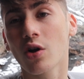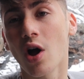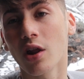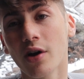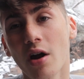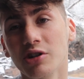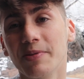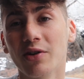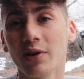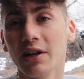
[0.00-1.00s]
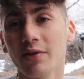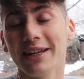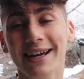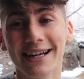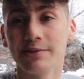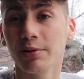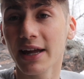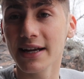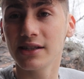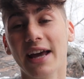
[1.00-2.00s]
Colorado's been a really, really nice
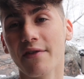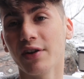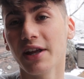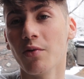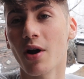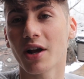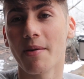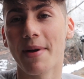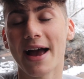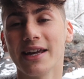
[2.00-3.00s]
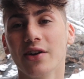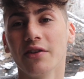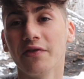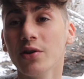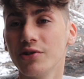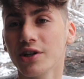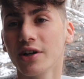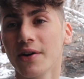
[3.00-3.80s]
place. Definitely wanna come back here in the future.